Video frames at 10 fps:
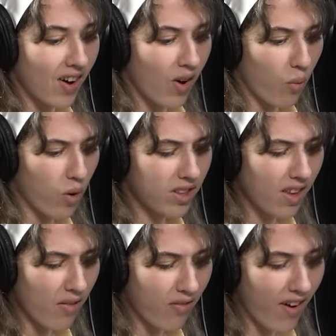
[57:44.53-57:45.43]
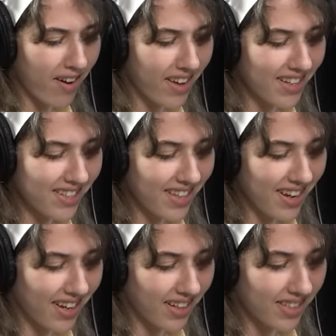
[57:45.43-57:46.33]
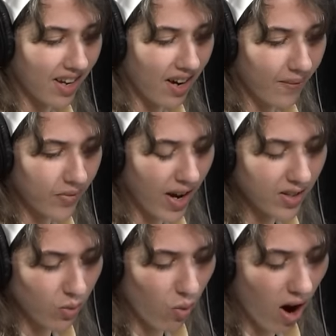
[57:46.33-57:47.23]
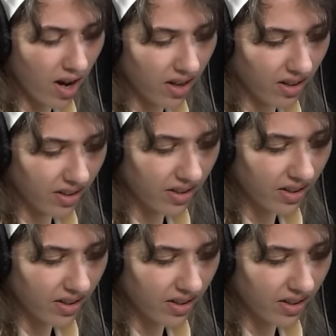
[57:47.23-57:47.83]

what the fuck is this? i don't know that's wild